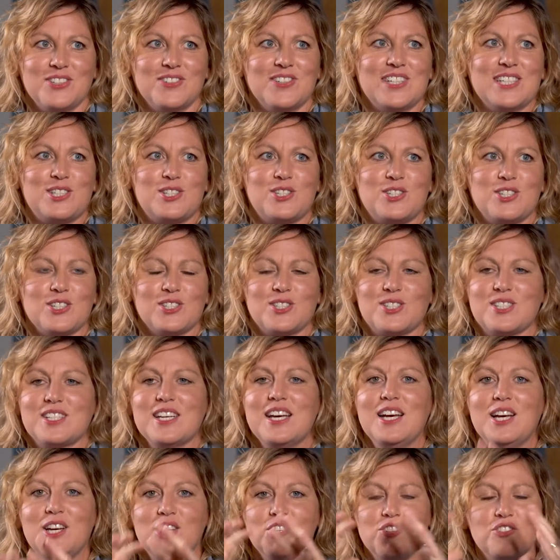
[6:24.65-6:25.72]
It's just,
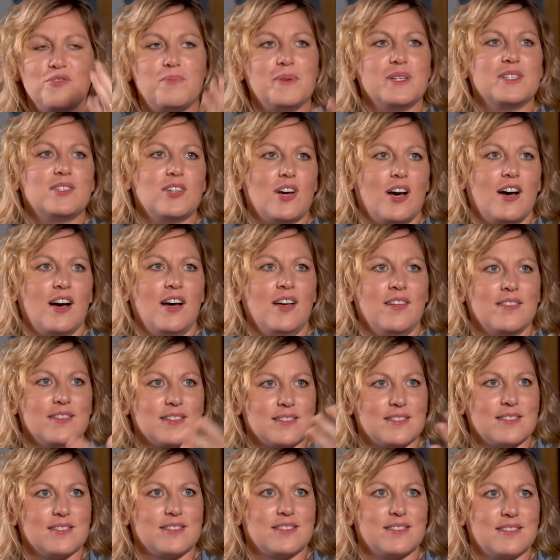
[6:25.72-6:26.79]
you've been taught
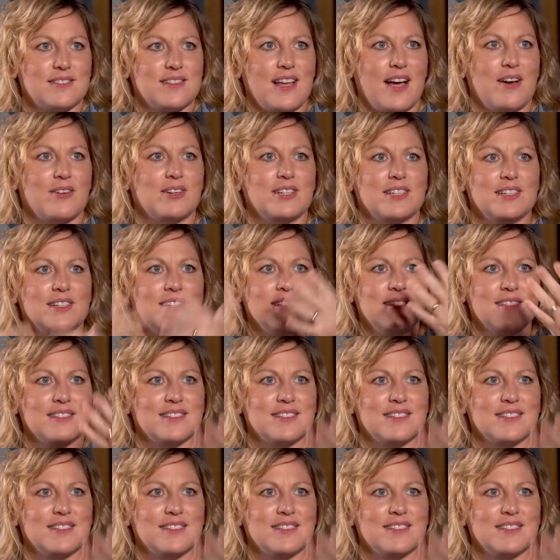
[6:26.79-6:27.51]
this is how it is,